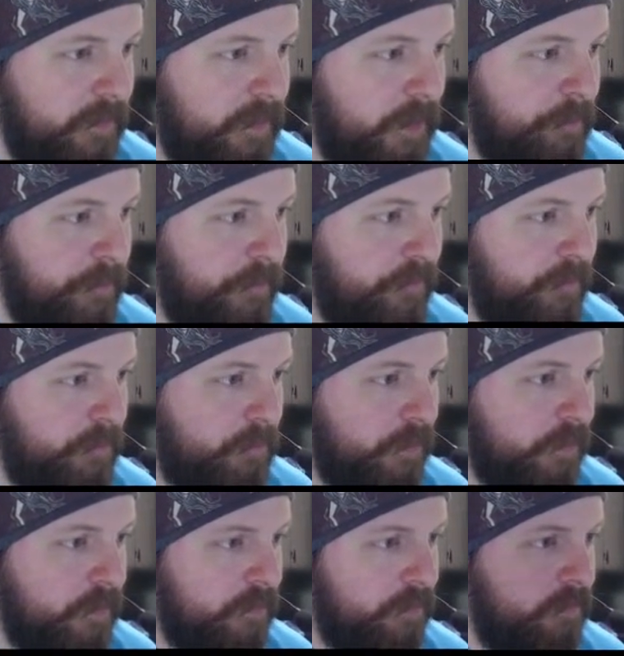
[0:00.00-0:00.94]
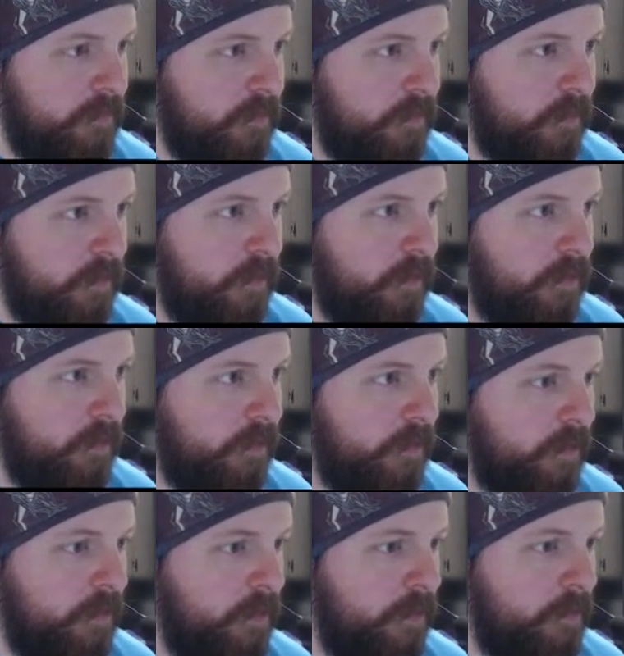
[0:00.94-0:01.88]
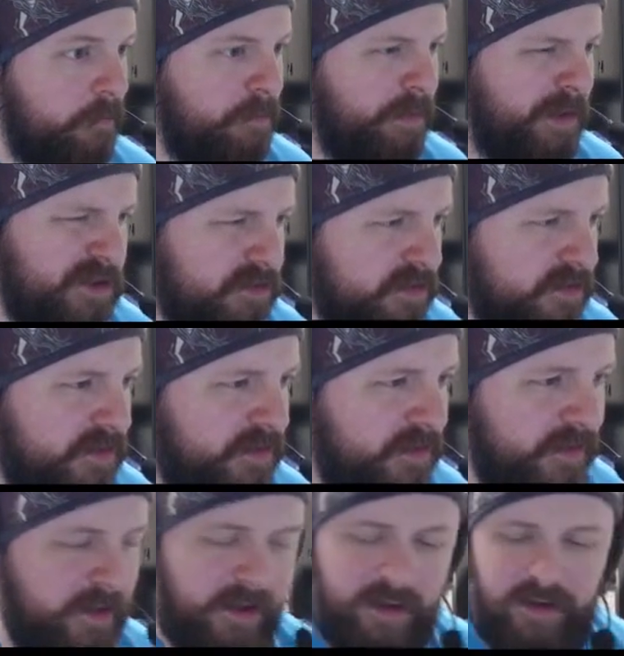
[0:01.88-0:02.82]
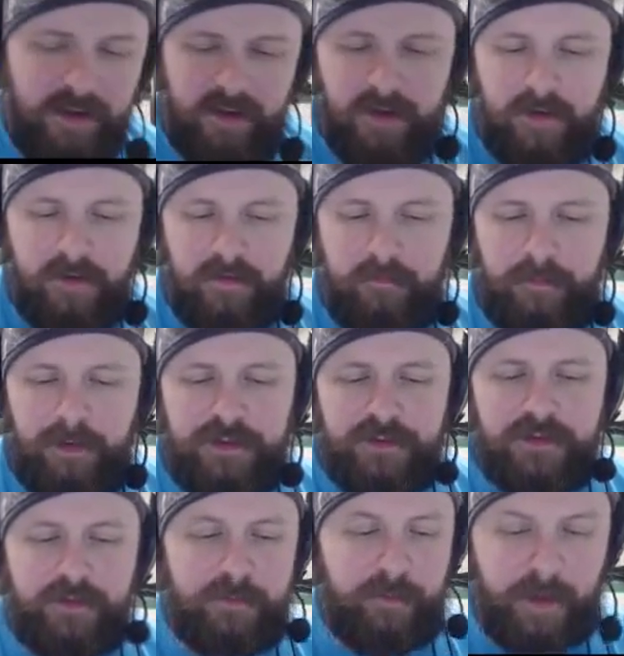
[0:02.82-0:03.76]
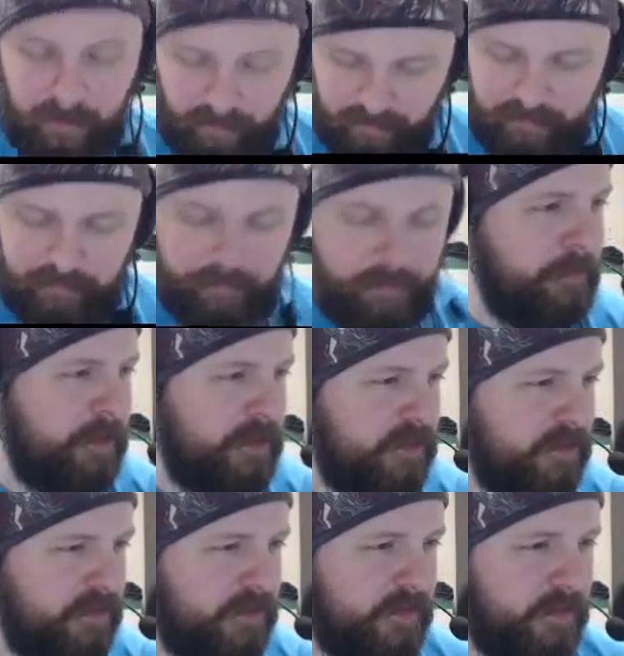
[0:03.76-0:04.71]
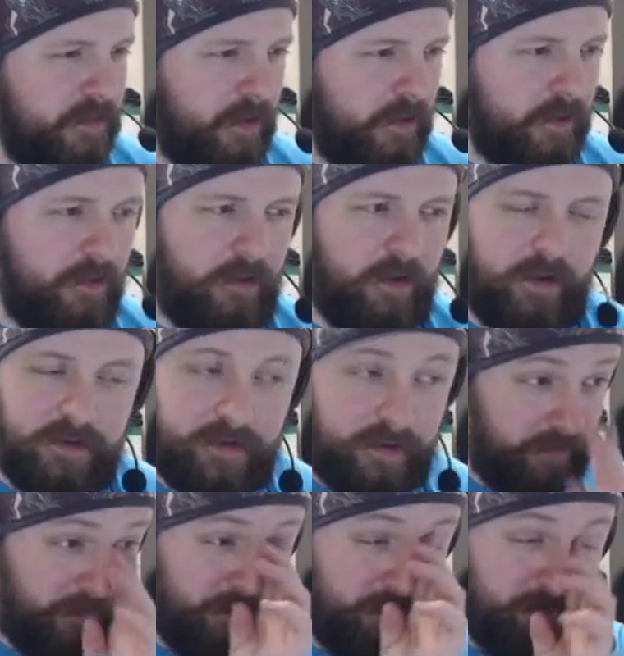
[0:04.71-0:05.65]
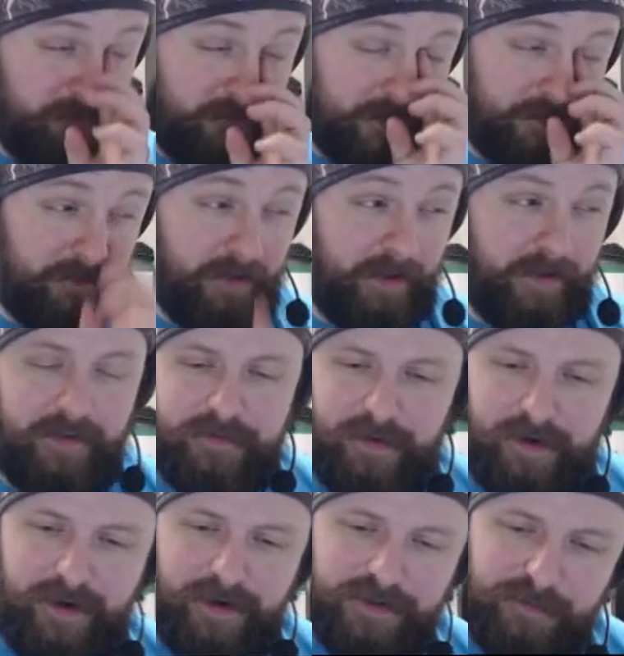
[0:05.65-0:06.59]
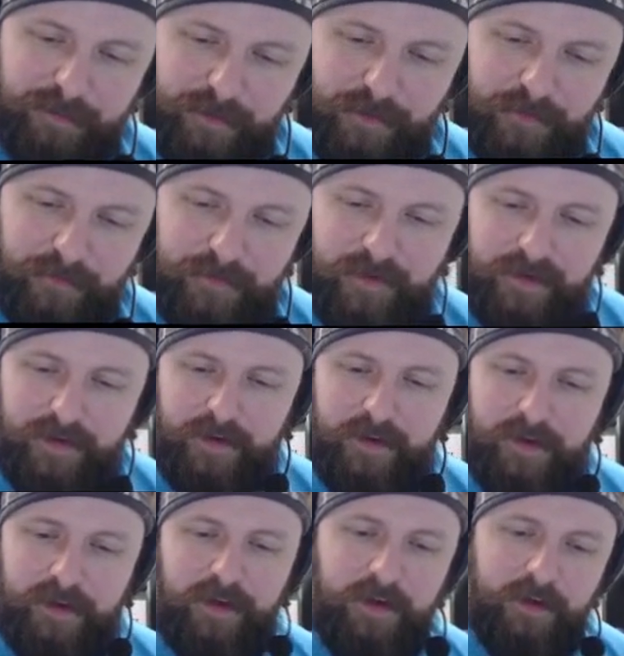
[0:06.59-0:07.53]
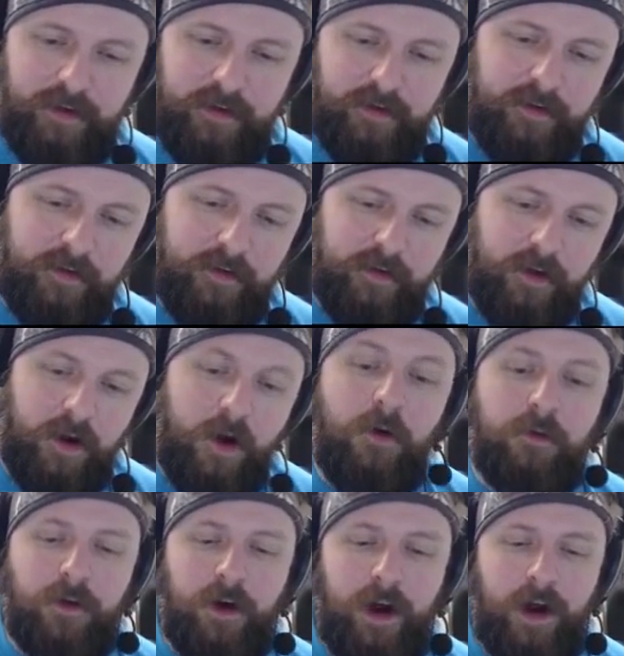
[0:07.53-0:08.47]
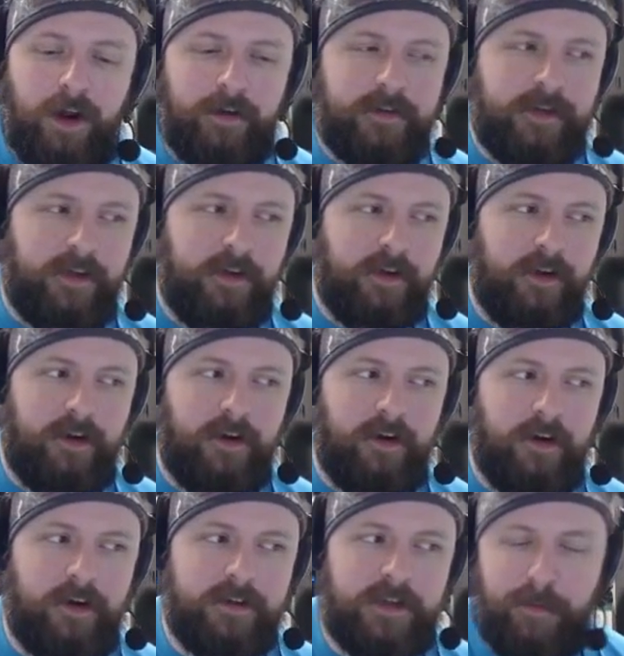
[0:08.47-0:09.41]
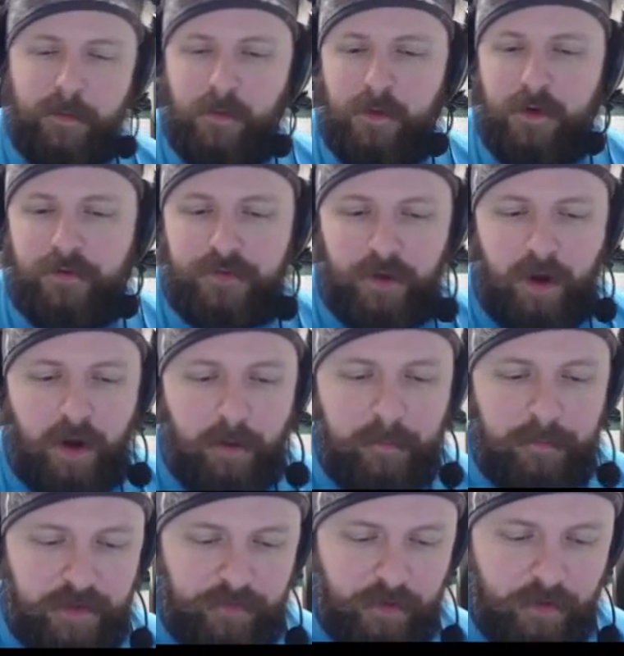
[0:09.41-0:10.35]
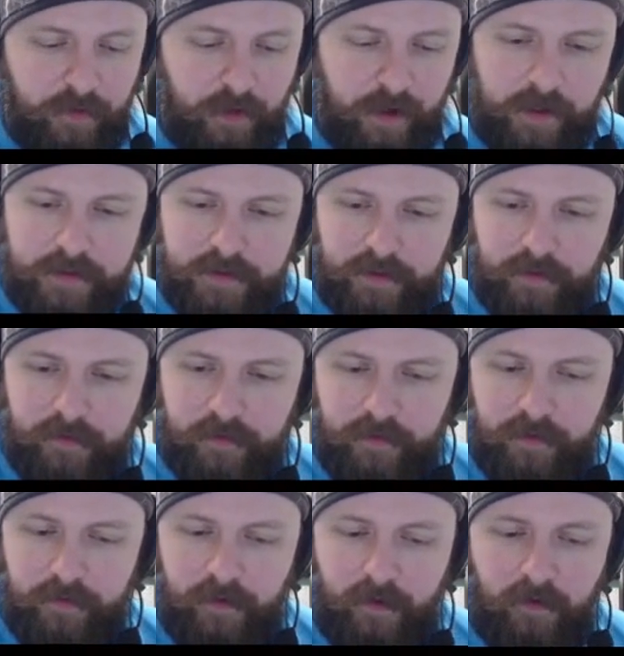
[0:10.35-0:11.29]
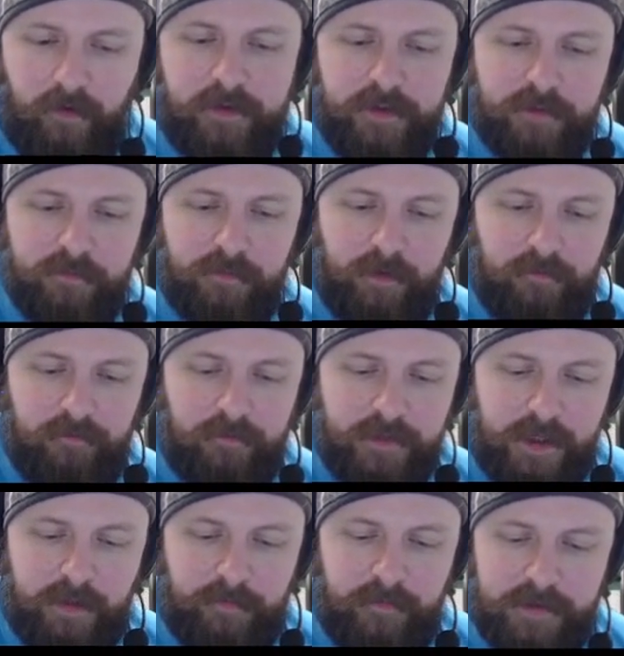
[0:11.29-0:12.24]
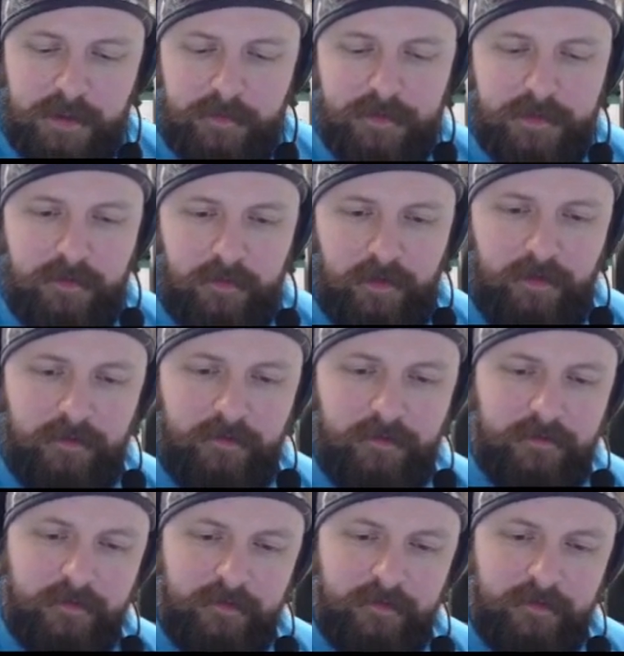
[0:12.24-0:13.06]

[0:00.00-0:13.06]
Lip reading: I'll help you if you want. Pictures? Pictures of beer? Pictures? Or Gordon Savior. That's right. That's right, Not So Pro. Oh, I see. Sniper Wolves, I believe you're an artist as well. Is that what's going on?